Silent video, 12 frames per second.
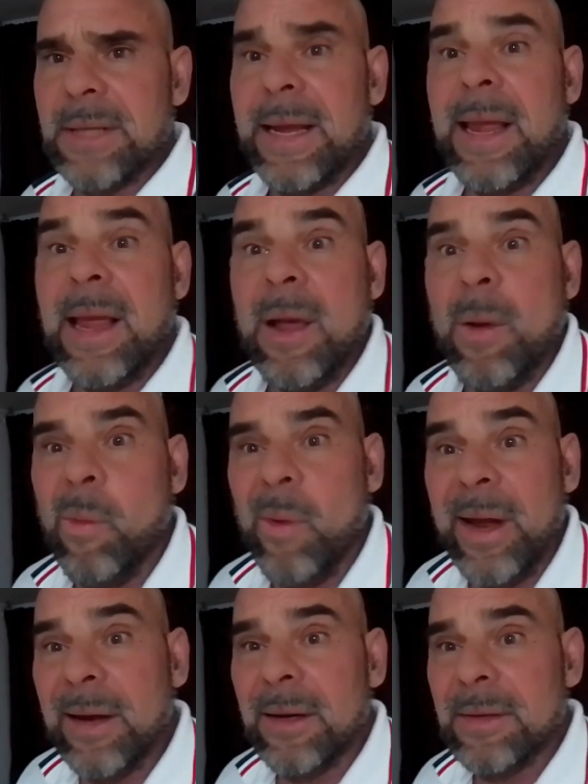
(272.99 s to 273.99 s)
I can't
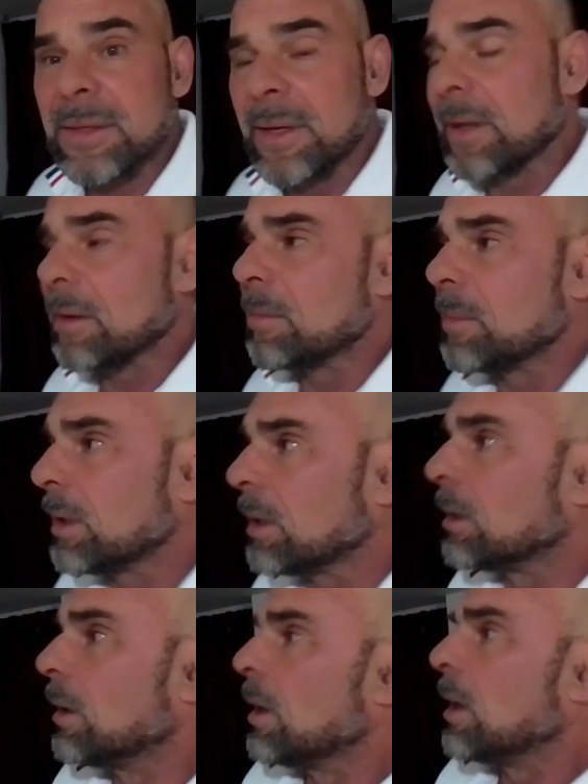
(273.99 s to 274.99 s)
wait. It's like, oh man,
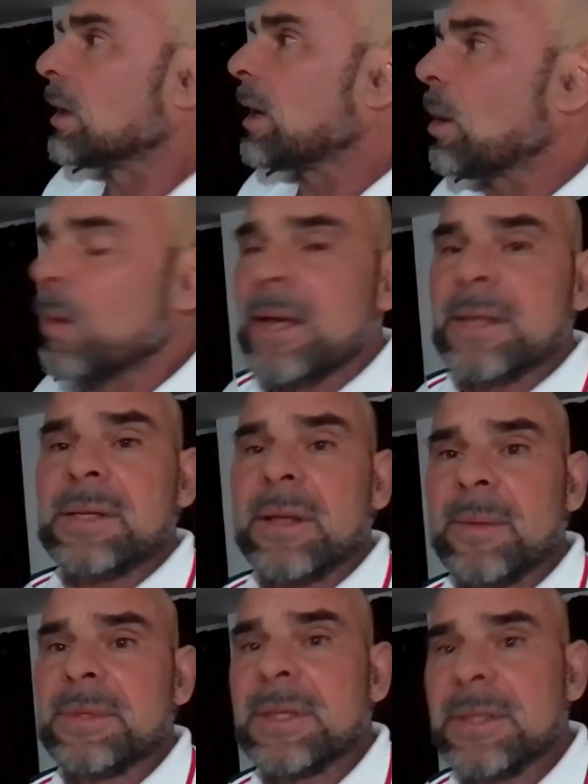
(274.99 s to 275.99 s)
I can't wait until
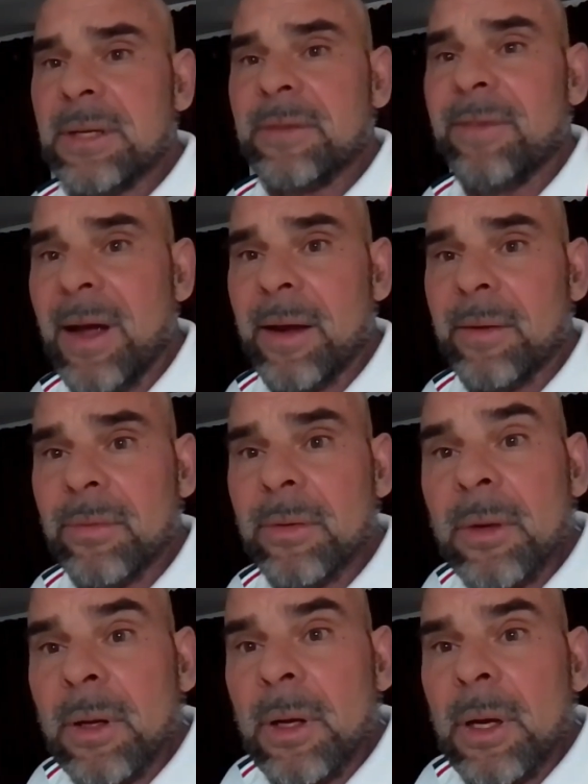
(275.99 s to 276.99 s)
I'm 65.
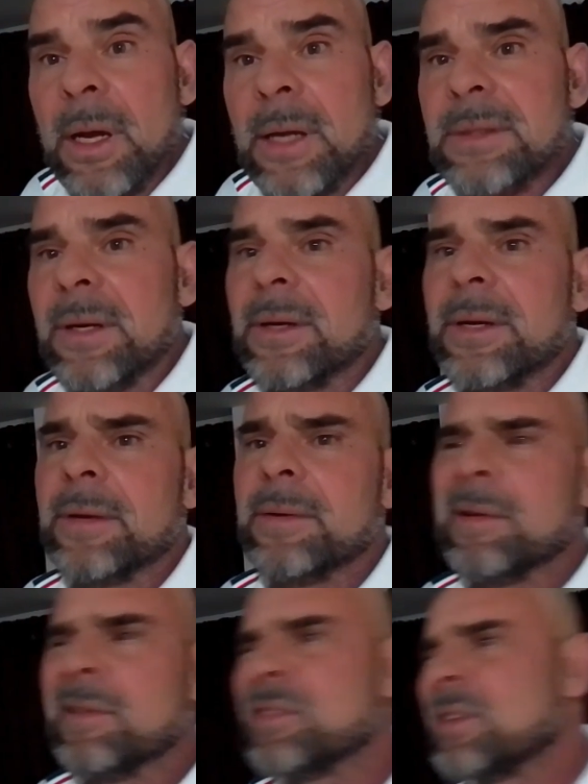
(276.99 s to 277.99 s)
Instead
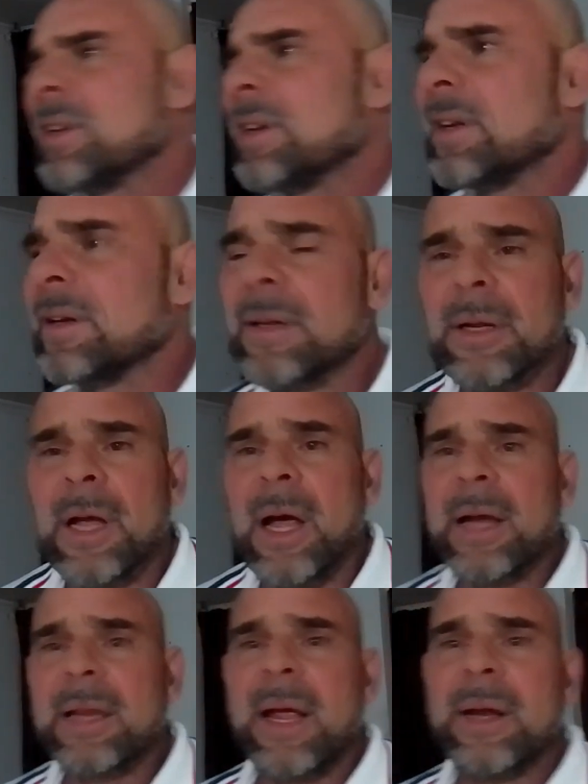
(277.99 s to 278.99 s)
of, shit,
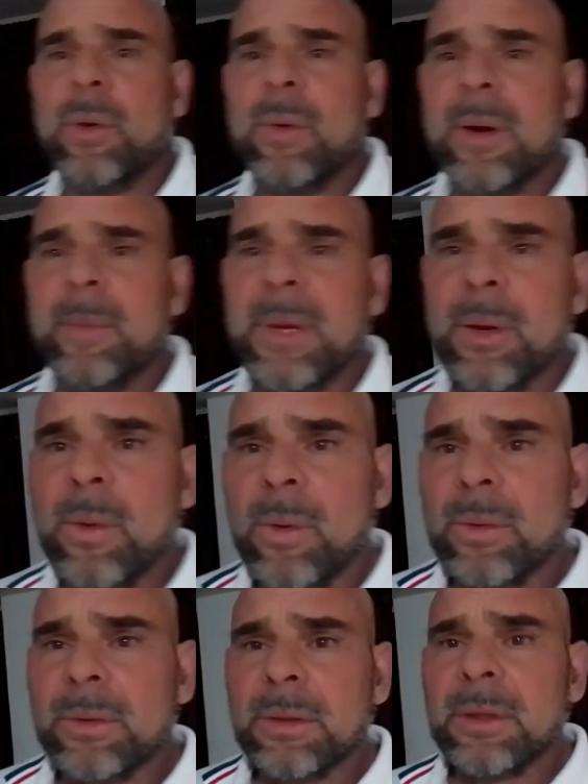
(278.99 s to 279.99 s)
I don't want to be
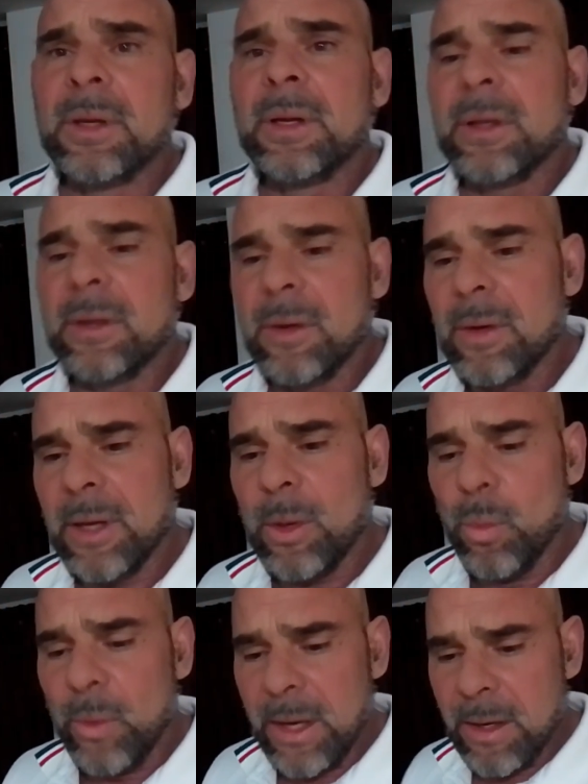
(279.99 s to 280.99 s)
old, I'll get
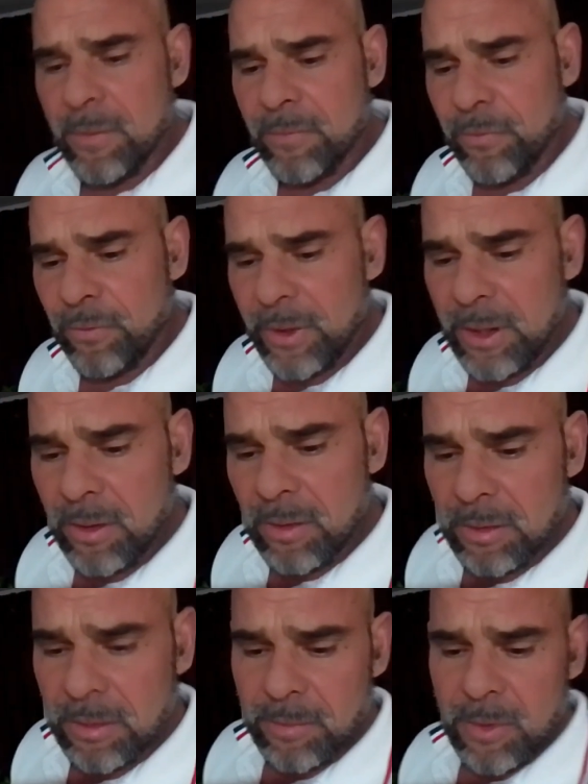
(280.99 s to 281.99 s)
weak and
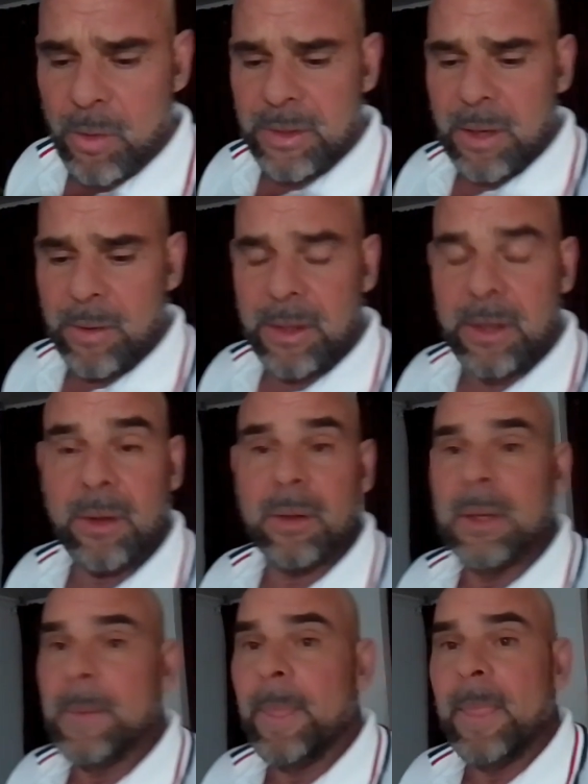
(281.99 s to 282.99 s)
frail and go downhill.